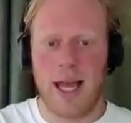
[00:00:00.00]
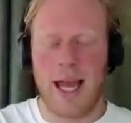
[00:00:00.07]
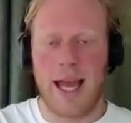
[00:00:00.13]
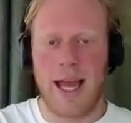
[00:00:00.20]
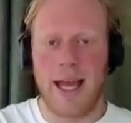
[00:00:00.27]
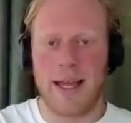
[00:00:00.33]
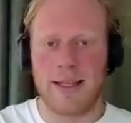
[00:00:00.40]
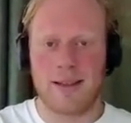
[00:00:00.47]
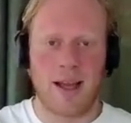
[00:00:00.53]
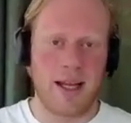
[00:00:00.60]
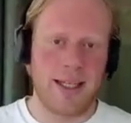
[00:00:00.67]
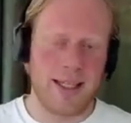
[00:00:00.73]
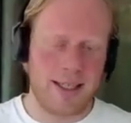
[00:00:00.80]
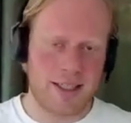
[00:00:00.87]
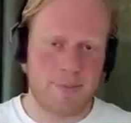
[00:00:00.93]
And I
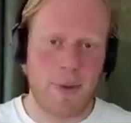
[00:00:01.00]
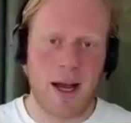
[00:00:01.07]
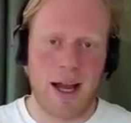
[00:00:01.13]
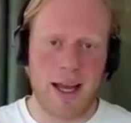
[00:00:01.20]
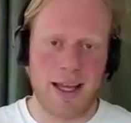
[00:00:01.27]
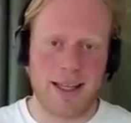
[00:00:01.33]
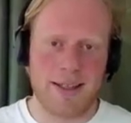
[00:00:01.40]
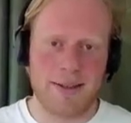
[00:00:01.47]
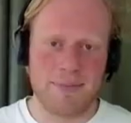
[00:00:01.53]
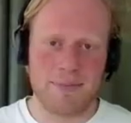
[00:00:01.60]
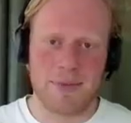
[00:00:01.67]
did this by